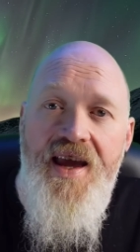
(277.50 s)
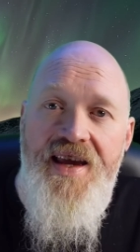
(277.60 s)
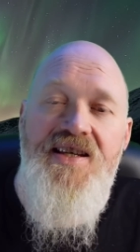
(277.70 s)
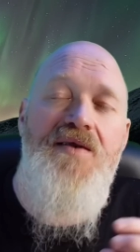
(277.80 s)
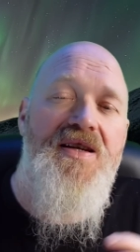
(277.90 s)

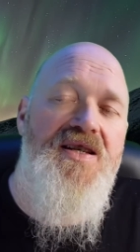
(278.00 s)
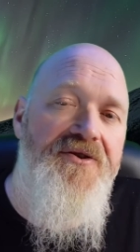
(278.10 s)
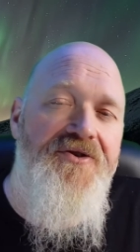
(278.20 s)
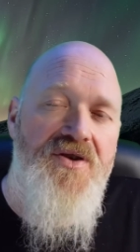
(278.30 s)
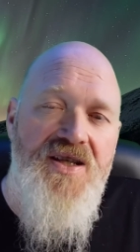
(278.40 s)
is going to be
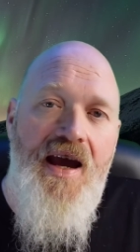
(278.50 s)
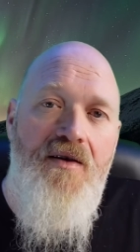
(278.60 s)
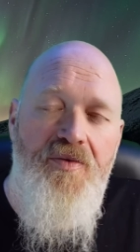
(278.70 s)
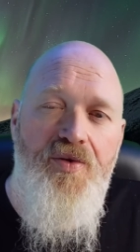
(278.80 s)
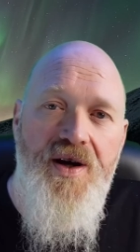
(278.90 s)
different to
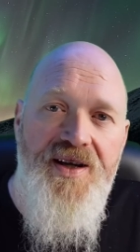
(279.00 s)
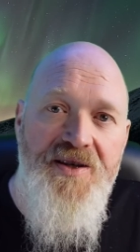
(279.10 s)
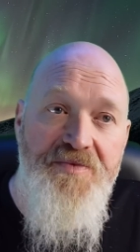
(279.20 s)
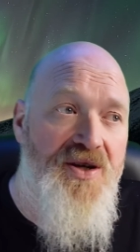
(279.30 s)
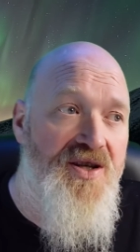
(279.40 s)
how a boy
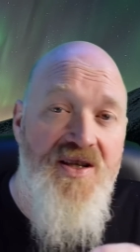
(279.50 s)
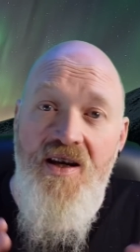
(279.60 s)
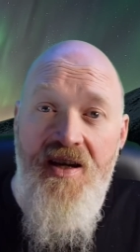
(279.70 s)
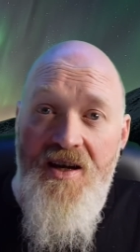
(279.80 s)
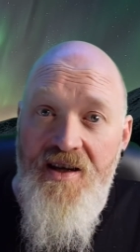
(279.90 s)
does because,
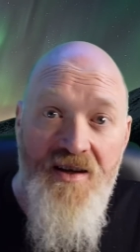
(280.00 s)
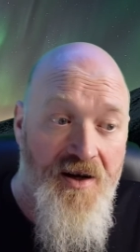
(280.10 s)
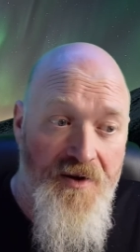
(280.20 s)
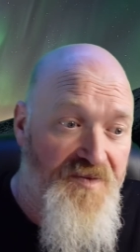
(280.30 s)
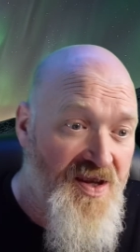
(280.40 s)
you
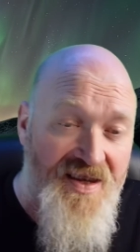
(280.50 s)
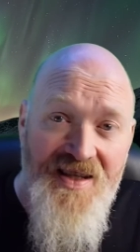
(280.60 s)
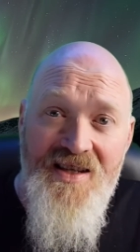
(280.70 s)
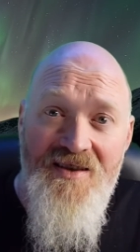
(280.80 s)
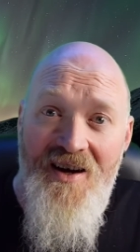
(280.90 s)
know, th-
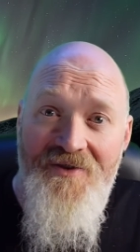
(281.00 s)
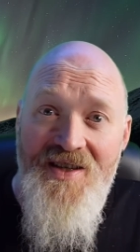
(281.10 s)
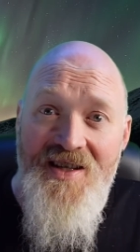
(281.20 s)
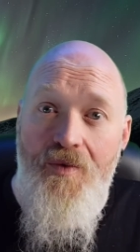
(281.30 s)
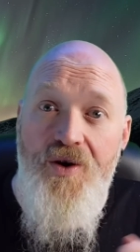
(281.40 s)
this is life,
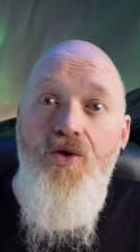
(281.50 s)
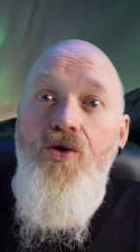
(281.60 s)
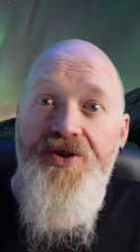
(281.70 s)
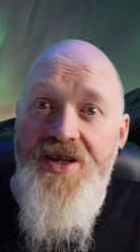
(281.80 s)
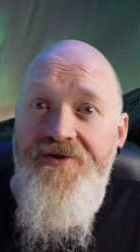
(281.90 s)
isn't it? We're
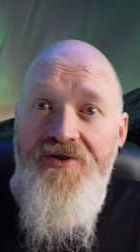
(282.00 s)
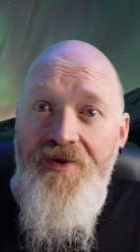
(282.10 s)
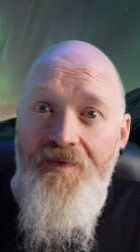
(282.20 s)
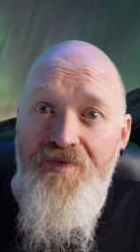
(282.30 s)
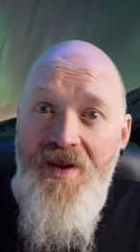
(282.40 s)
all
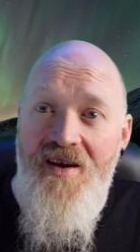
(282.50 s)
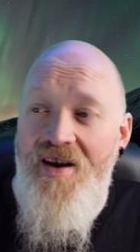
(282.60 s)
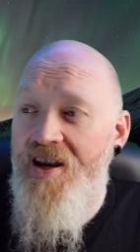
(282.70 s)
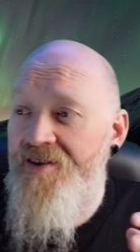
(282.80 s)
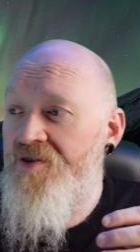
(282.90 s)
different
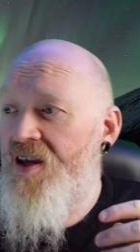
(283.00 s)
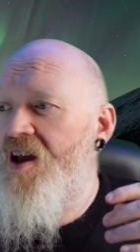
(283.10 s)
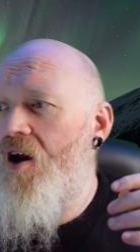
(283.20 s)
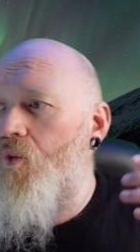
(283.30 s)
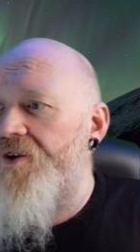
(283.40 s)
and
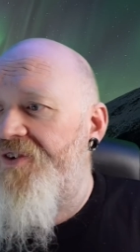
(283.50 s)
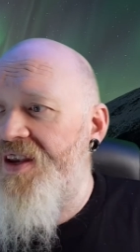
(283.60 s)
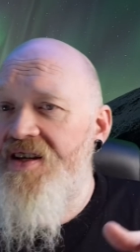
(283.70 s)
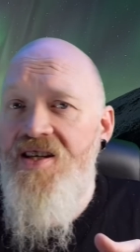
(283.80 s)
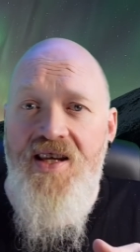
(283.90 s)
we
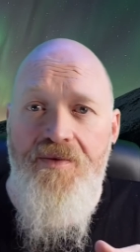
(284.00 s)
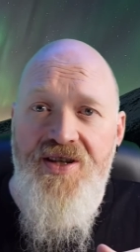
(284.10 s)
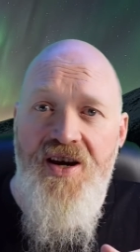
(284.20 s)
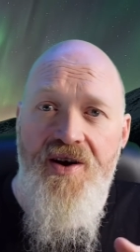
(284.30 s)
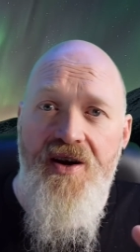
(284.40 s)
fit into some
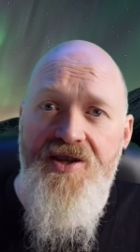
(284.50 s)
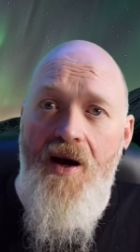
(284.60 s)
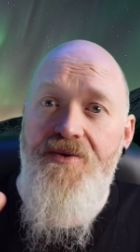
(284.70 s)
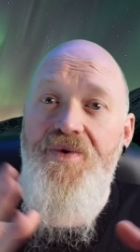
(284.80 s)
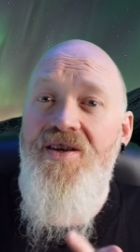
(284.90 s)

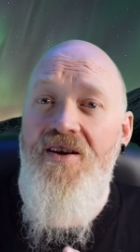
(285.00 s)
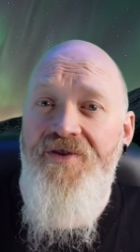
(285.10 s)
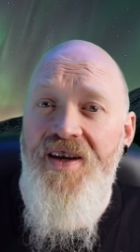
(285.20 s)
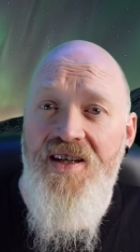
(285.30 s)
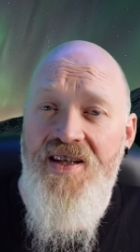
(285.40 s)
stereotypes, we don't
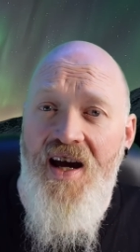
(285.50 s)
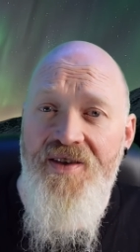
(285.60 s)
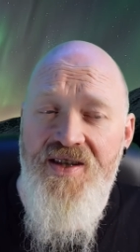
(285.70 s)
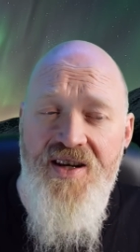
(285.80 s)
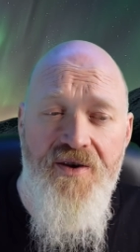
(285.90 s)
fit into
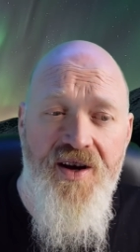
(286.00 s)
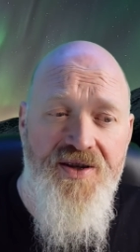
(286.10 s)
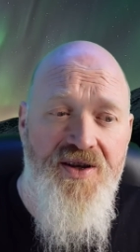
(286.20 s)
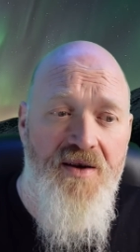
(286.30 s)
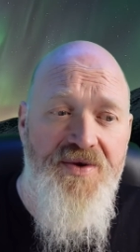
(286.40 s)
other
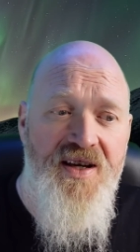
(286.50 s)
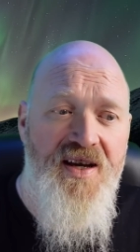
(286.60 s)
stereotypes.